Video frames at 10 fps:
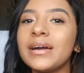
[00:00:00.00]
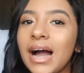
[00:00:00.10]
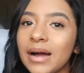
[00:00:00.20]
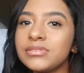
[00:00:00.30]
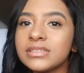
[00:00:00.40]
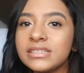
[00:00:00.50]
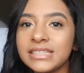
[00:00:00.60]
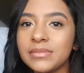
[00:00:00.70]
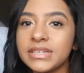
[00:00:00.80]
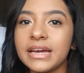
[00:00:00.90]
I'm just gonna say
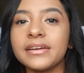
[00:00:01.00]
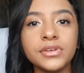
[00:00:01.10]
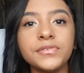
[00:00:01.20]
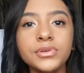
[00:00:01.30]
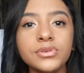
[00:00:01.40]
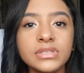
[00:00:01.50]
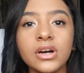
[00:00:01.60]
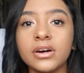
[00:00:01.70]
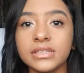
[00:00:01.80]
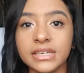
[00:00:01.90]
I'm tan. If you use
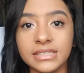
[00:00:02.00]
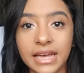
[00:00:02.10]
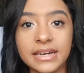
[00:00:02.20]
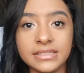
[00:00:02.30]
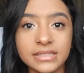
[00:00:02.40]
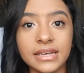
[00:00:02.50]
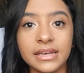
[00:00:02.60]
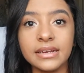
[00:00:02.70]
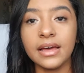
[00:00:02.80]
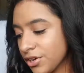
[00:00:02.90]
it on like tan
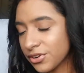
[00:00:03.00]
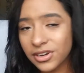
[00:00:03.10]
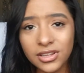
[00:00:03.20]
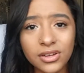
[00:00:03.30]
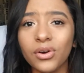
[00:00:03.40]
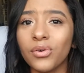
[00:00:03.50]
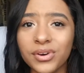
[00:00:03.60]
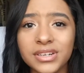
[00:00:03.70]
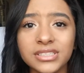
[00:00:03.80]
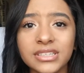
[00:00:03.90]
skin, you're gonna look
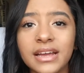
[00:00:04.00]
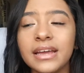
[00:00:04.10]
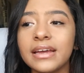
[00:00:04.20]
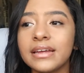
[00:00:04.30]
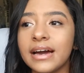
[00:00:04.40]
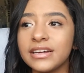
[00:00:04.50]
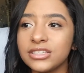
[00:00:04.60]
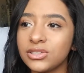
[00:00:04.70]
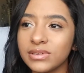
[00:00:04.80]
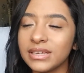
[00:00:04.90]
orange, and I
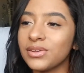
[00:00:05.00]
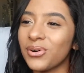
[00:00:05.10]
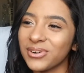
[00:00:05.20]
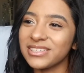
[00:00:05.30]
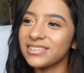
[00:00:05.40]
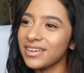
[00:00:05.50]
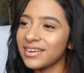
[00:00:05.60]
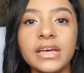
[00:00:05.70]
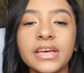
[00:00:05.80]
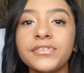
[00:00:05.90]
just don't like the orange
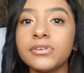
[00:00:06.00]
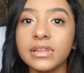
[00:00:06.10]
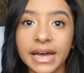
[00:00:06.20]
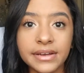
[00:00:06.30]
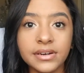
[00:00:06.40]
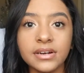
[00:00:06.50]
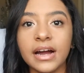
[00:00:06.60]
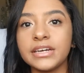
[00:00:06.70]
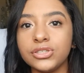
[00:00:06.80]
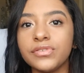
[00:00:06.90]
look. If you're lighter,
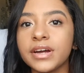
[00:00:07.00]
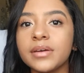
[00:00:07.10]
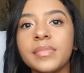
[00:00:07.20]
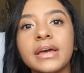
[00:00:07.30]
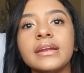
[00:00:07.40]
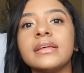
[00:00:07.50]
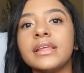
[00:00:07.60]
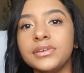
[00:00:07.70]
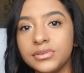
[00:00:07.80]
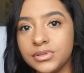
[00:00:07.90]
I do recommend
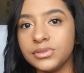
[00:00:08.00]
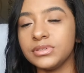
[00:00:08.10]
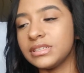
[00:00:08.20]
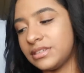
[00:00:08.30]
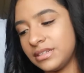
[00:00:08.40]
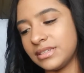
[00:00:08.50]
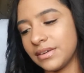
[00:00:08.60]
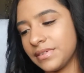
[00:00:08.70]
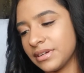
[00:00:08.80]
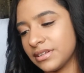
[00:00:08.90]
that you use
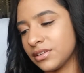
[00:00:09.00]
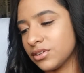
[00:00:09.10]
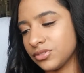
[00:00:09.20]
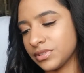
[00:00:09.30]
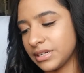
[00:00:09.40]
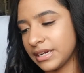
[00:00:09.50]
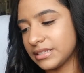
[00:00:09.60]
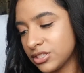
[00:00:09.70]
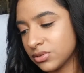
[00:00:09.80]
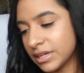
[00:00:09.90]
C7 because it looks really nice. I
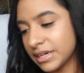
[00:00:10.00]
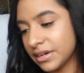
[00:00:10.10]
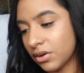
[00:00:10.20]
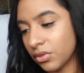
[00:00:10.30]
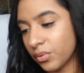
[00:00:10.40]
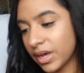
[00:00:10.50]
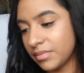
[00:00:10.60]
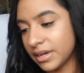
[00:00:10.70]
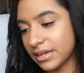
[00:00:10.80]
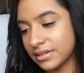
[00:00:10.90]
just don't like it all the way
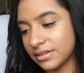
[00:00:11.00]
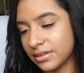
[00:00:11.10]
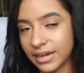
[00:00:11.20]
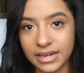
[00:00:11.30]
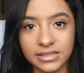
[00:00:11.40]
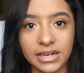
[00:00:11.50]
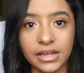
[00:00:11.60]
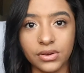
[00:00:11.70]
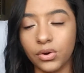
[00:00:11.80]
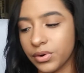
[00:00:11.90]
because, like I said, I
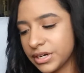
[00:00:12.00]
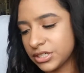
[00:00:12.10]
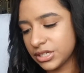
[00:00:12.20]
look orange.